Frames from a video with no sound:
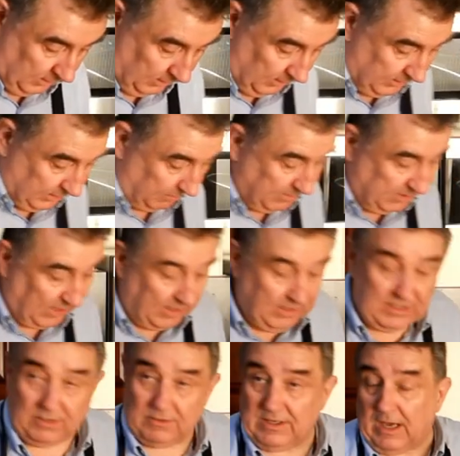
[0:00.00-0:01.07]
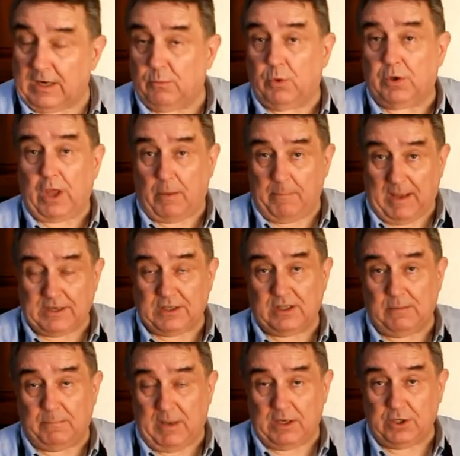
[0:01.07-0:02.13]
So our potatoes are done. We'll go back to
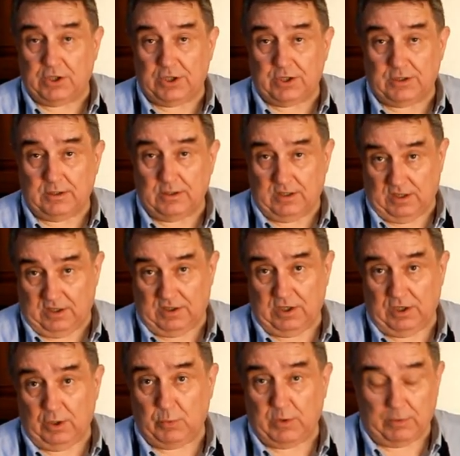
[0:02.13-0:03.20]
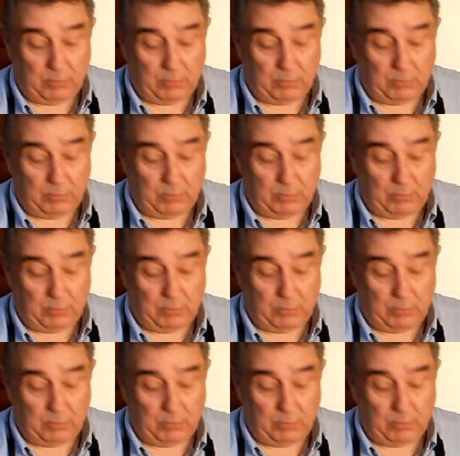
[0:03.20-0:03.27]
the bench and continue with the